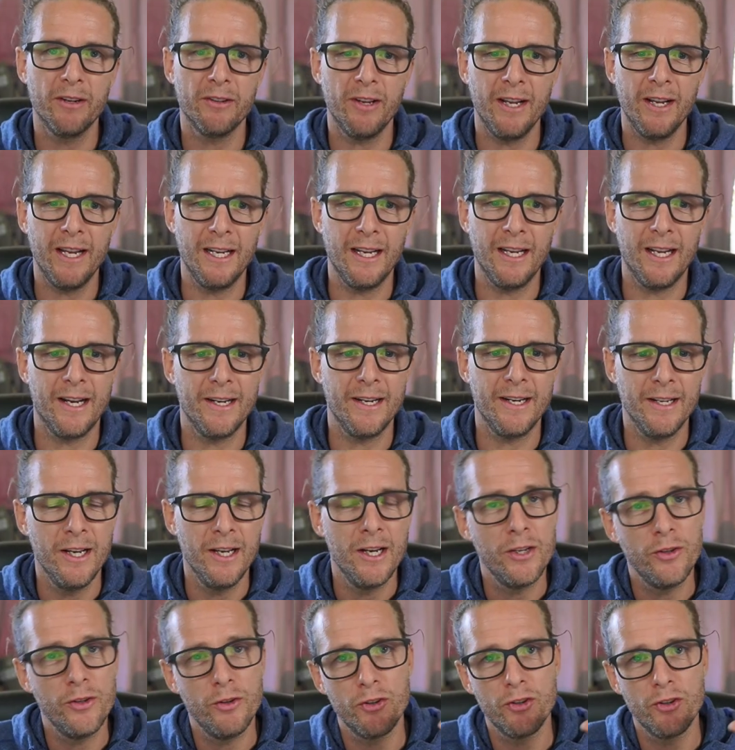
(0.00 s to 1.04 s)
the headline,
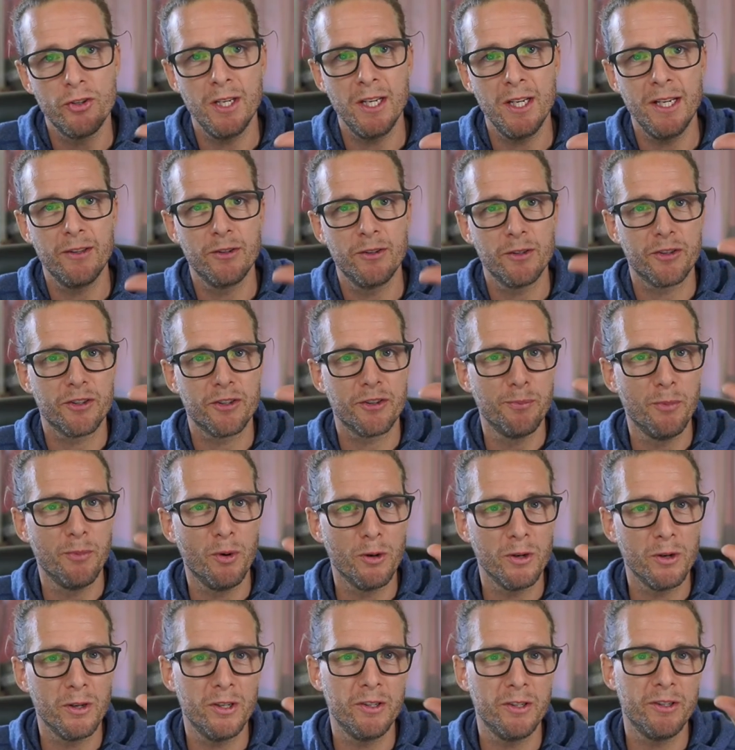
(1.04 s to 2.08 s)
usually the
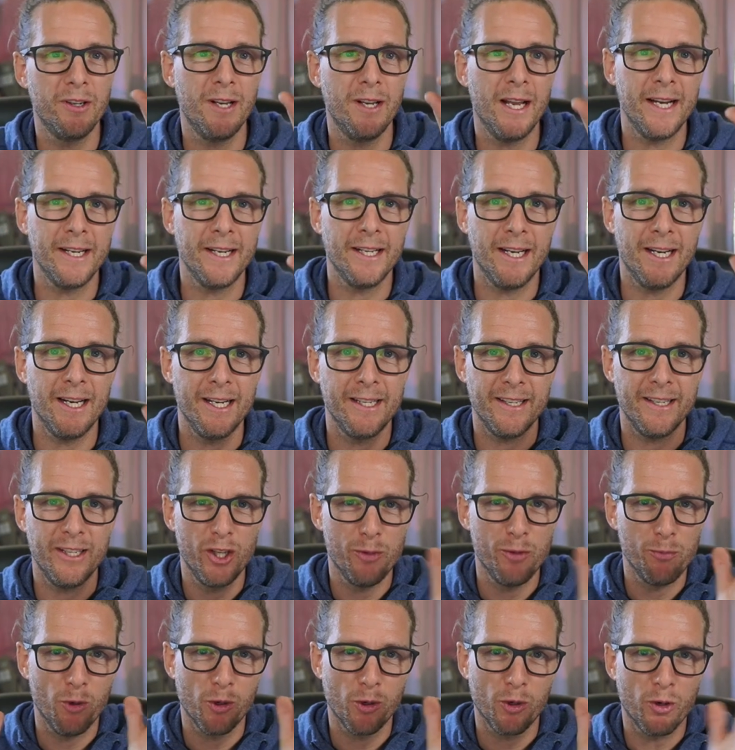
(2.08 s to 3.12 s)
smaller the line height and
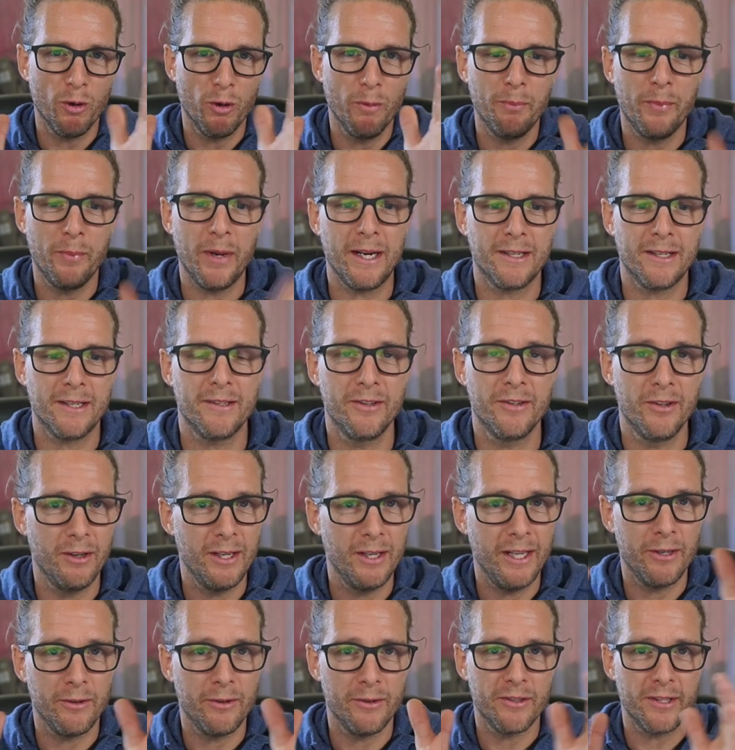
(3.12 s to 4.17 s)
the more compact the
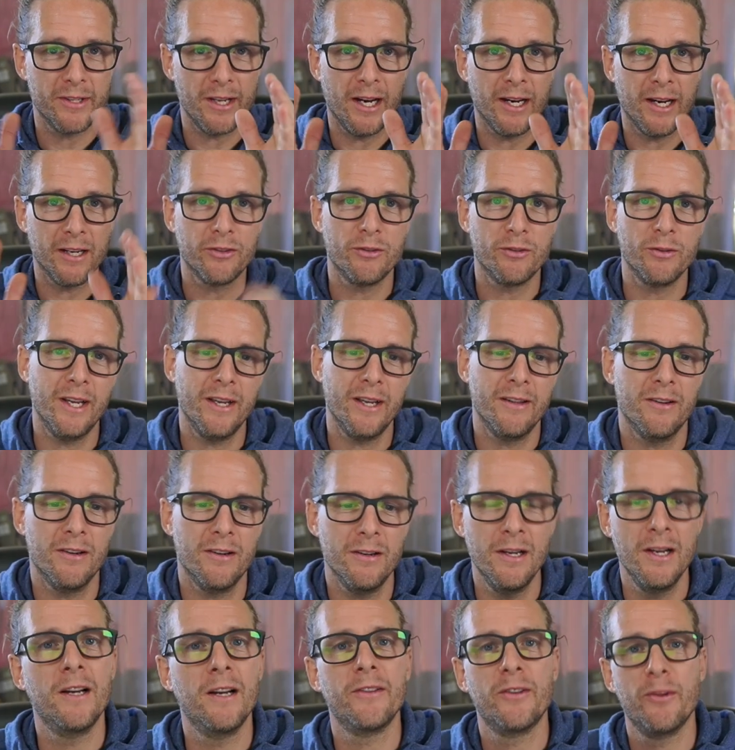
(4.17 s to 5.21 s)
letters are
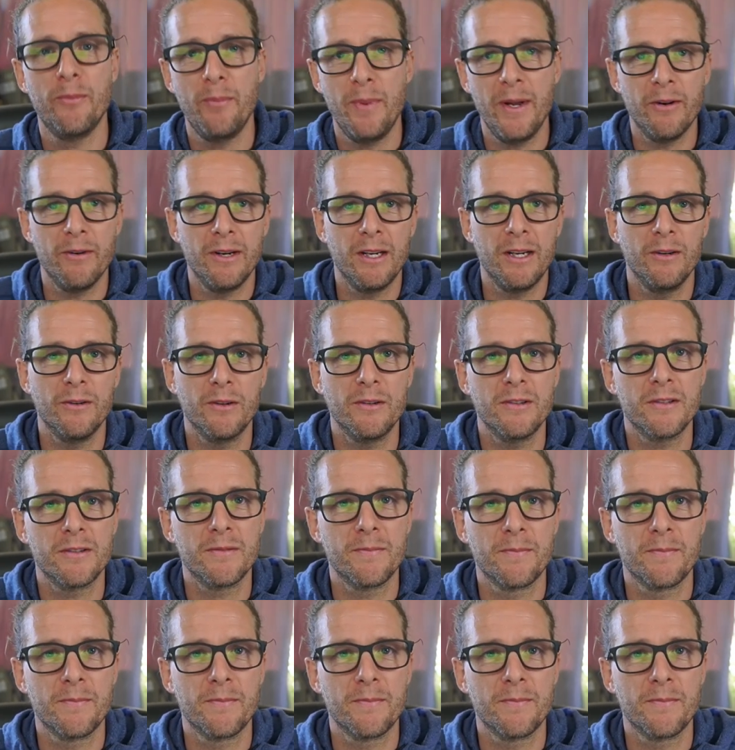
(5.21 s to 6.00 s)
together, the better it looks.